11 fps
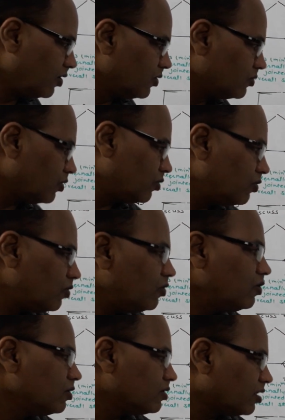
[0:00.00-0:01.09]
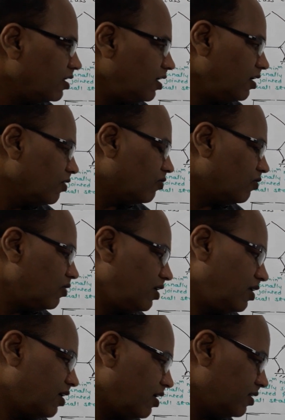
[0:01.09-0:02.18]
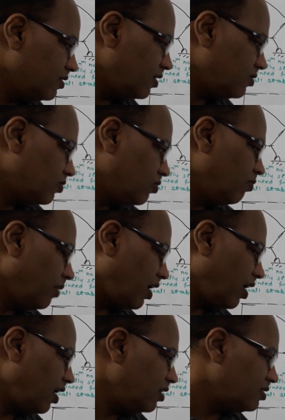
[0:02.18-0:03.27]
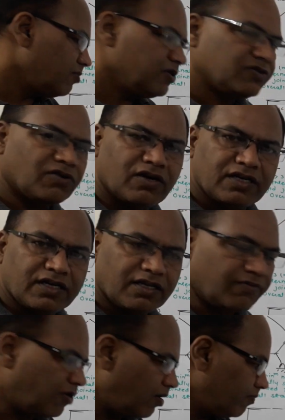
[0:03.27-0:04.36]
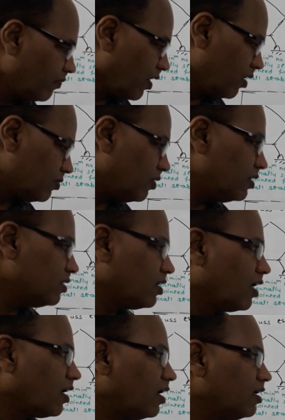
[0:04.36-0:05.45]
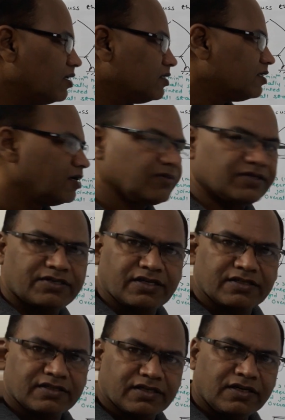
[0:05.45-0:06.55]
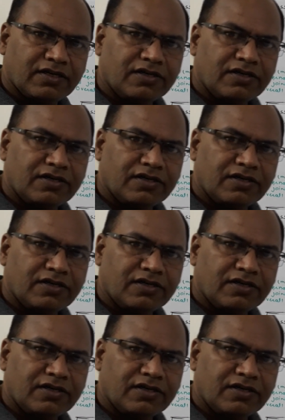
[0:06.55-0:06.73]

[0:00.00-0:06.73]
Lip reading: So, no 3 collinear hinges. So, mechanism is not getting formed. So, it is again a stable structure.